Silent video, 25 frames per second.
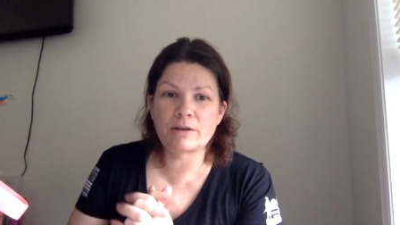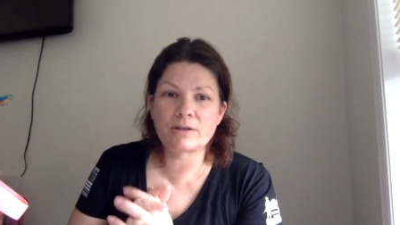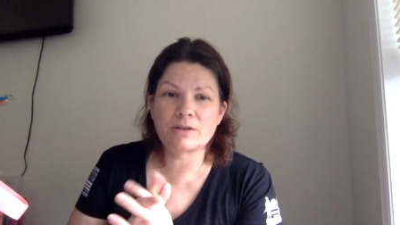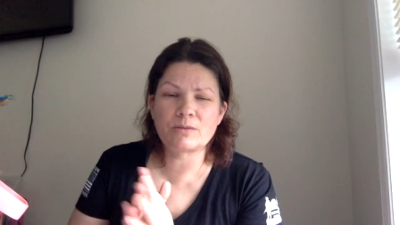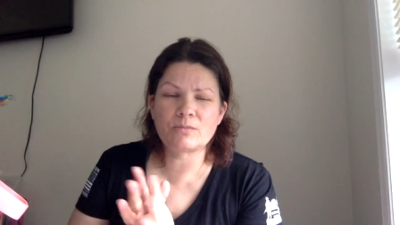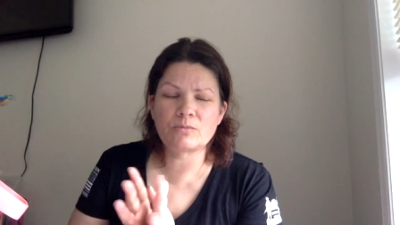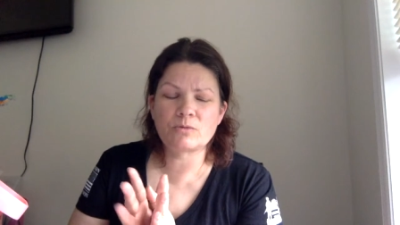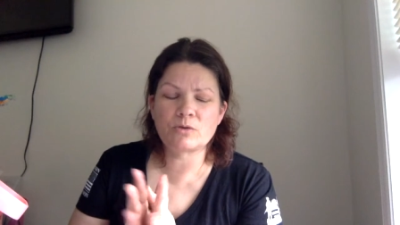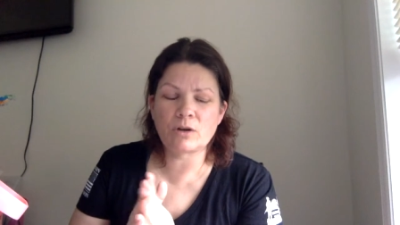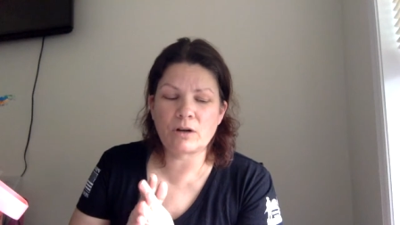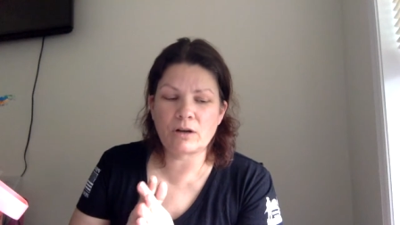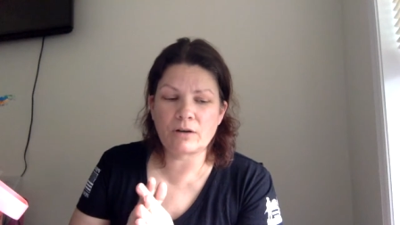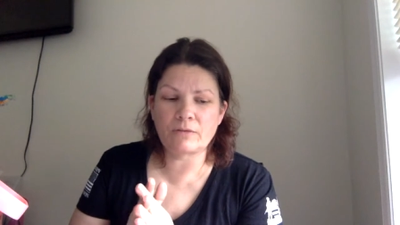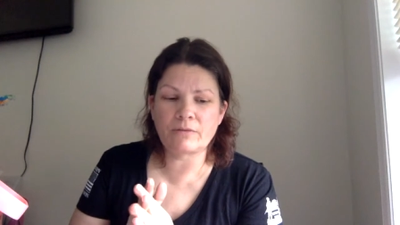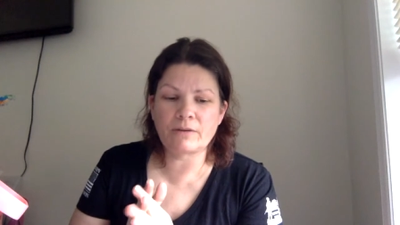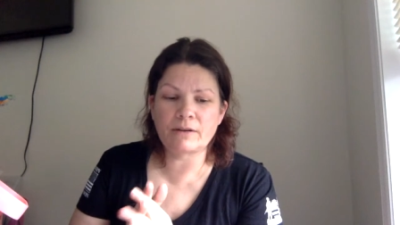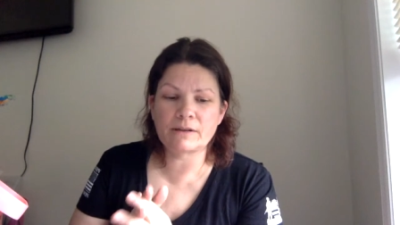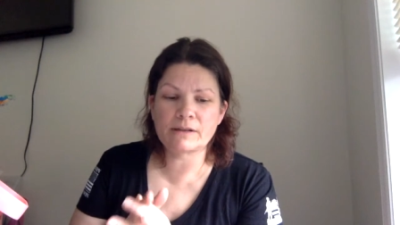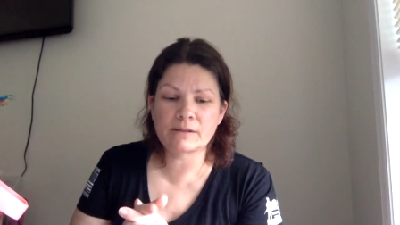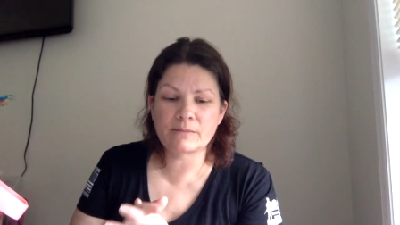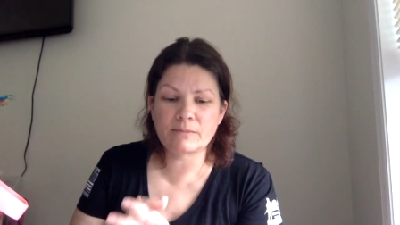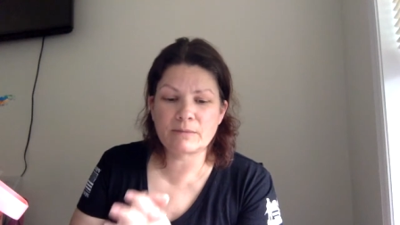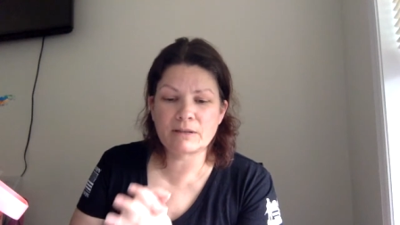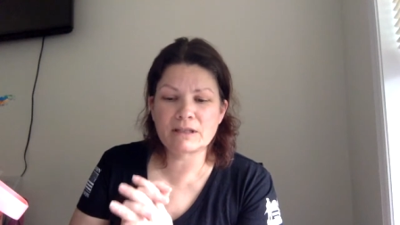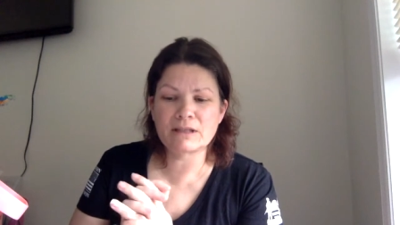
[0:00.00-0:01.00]
so I'm trying to find
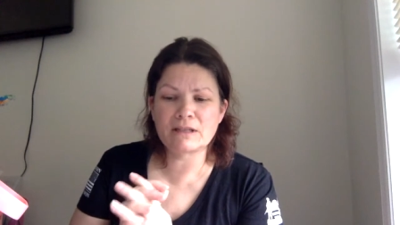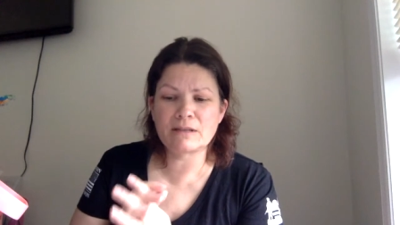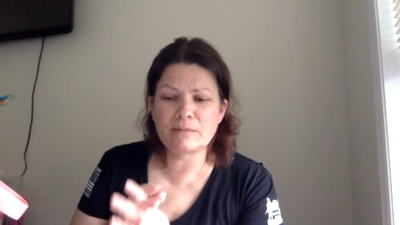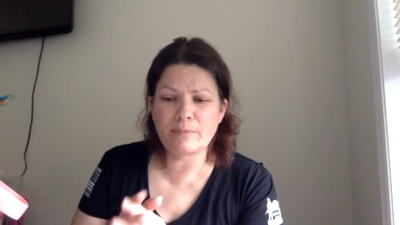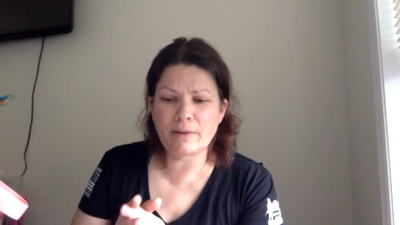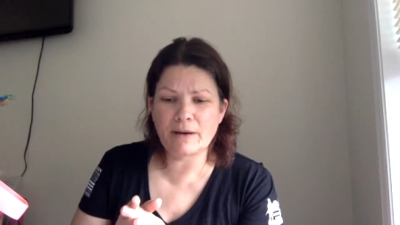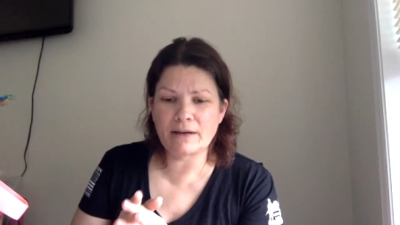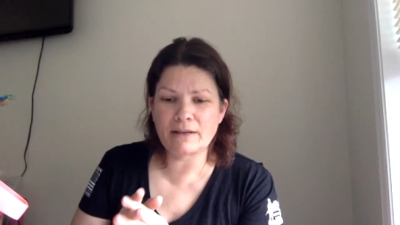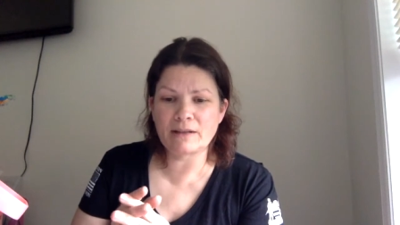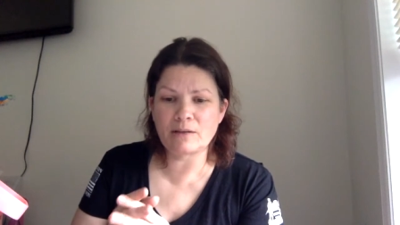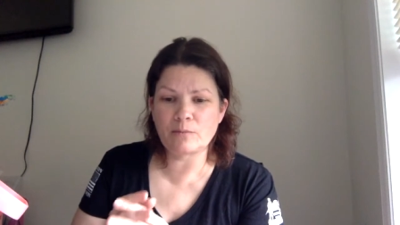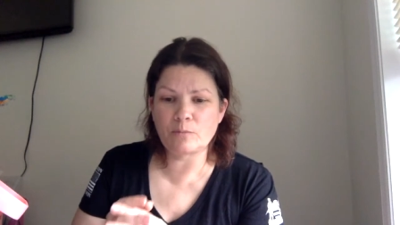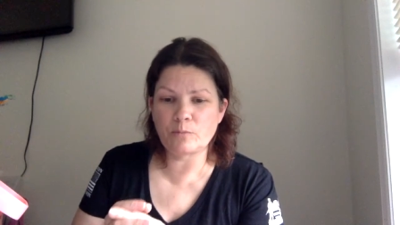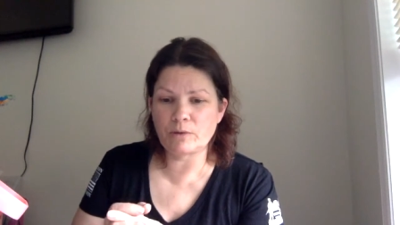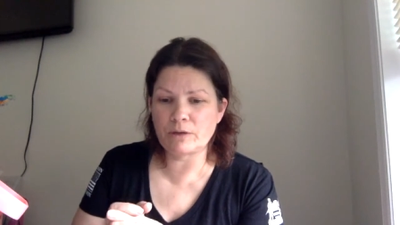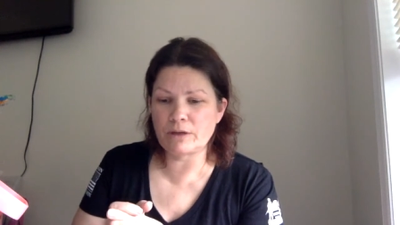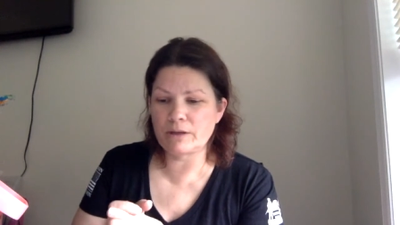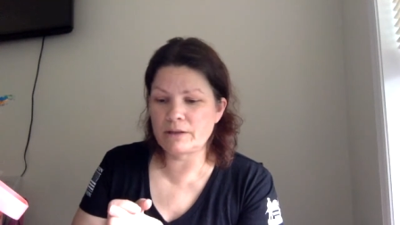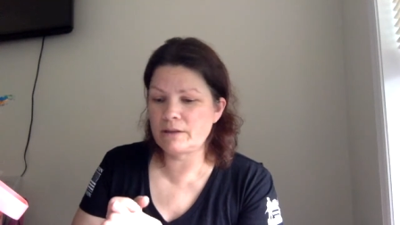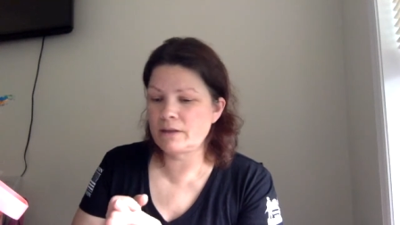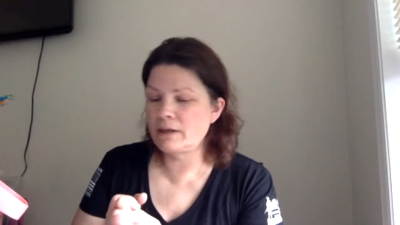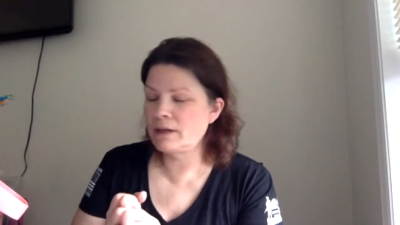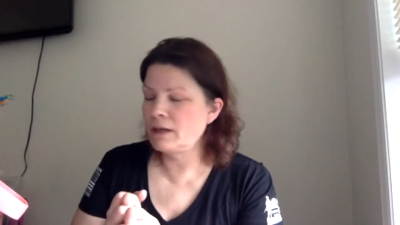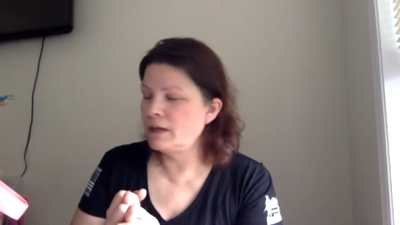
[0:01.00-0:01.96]
something to bind them with.